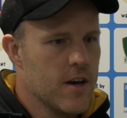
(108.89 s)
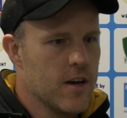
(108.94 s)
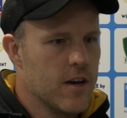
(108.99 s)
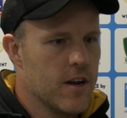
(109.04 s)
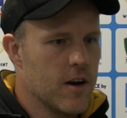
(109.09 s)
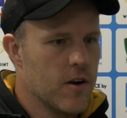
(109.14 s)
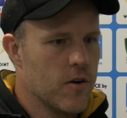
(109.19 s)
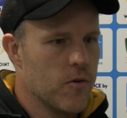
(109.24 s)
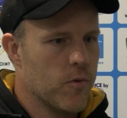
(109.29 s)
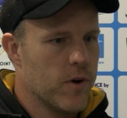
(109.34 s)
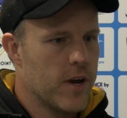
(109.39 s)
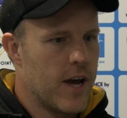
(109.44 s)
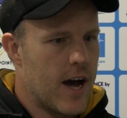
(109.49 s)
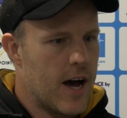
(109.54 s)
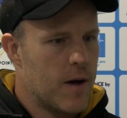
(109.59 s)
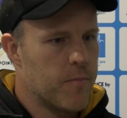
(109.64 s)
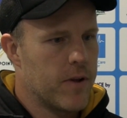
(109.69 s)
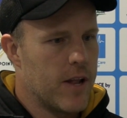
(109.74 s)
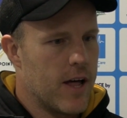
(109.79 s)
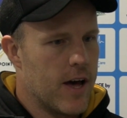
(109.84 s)
We
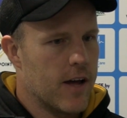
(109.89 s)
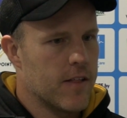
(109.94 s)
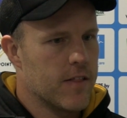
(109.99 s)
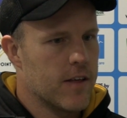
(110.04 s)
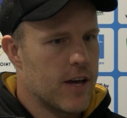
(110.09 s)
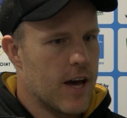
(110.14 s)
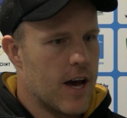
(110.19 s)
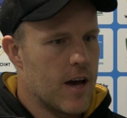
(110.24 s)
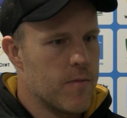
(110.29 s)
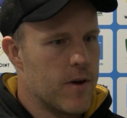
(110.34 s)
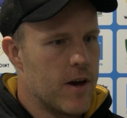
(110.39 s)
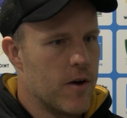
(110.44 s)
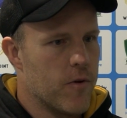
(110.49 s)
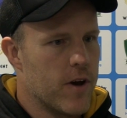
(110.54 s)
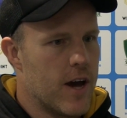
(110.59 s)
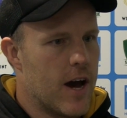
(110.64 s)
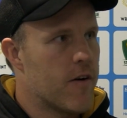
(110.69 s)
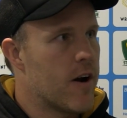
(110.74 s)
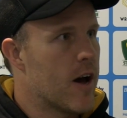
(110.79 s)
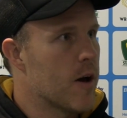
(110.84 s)
are playing the game out.
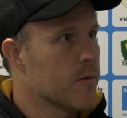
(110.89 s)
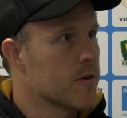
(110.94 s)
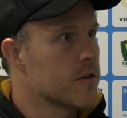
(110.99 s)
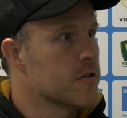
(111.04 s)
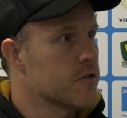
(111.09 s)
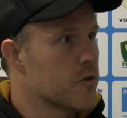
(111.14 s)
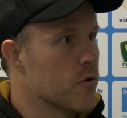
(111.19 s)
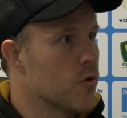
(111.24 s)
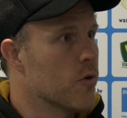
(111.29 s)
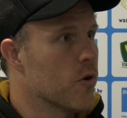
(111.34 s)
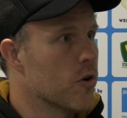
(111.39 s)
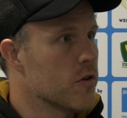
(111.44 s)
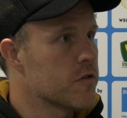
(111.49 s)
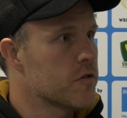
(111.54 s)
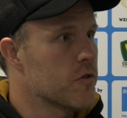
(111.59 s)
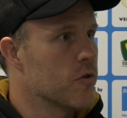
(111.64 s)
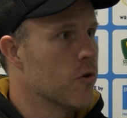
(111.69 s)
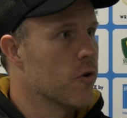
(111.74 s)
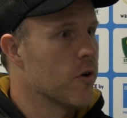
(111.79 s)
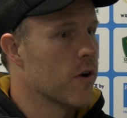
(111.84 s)
We are able to
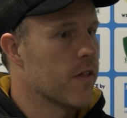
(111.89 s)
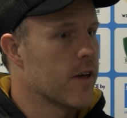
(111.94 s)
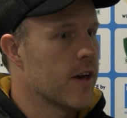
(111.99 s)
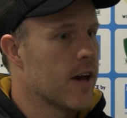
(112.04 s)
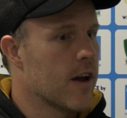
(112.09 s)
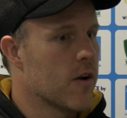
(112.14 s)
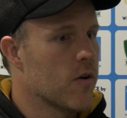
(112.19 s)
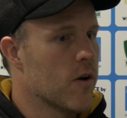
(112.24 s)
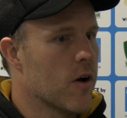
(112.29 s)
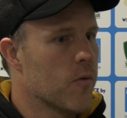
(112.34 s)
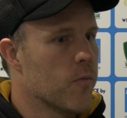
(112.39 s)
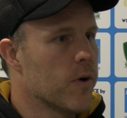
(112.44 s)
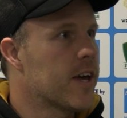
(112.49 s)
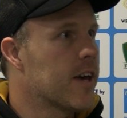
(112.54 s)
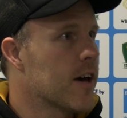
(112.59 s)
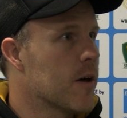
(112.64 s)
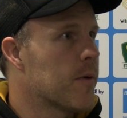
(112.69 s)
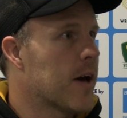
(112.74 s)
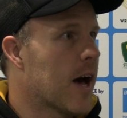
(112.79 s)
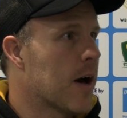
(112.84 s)
score at the end, and we
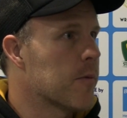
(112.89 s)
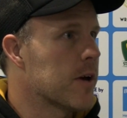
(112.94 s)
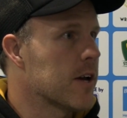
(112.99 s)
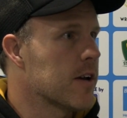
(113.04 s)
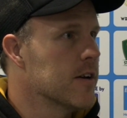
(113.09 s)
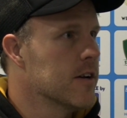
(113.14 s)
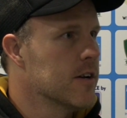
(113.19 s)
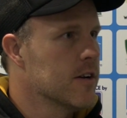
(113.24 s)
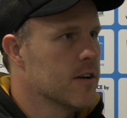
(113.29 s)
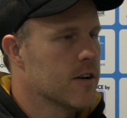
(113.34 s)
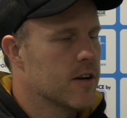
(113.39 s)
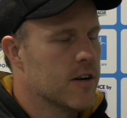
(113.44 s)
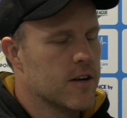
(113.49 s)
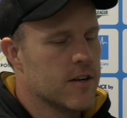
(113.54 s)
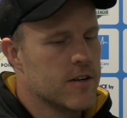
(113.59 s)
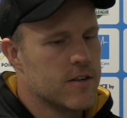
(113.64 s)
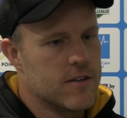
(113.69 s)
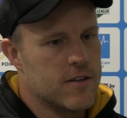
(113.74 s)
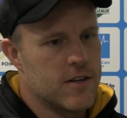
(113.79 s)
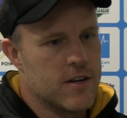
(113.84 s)
keep coming.
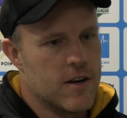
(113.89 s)
And